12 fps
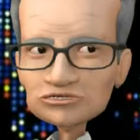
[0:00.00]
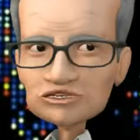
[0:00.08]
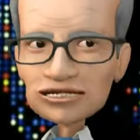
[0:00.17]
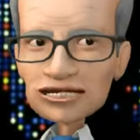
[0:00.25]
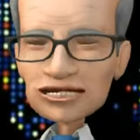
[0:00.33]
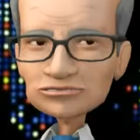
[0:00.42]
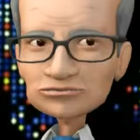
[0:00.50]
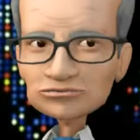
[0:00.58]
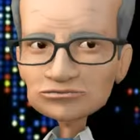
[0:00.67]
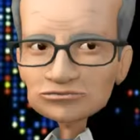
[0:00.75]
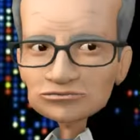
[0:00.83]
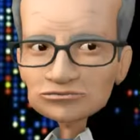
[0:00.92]
Gee.
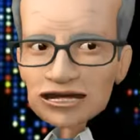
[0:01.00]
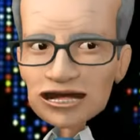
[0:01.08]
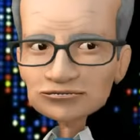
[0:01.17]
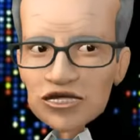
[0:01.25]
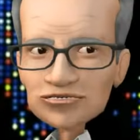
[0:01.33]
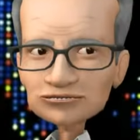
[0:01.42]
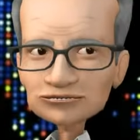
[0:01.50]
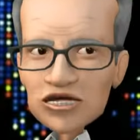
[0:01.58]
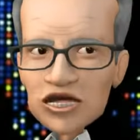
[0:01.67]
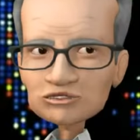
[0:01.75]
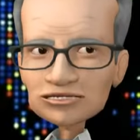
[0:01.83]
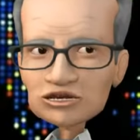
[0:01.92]
I don't
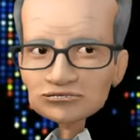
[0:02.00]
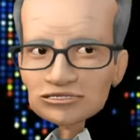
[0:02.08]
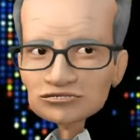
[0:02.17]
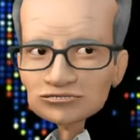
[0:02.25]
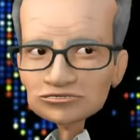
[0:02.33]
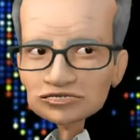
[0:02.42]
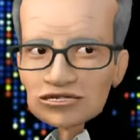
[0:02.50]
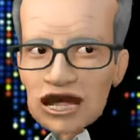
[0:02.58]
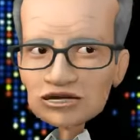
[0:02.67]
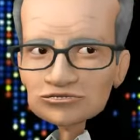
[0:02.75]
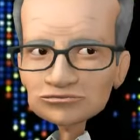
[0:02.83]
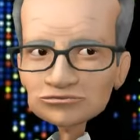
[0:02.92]
know where to even
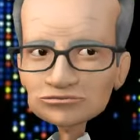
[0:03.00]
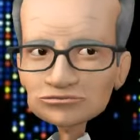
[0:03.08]
start.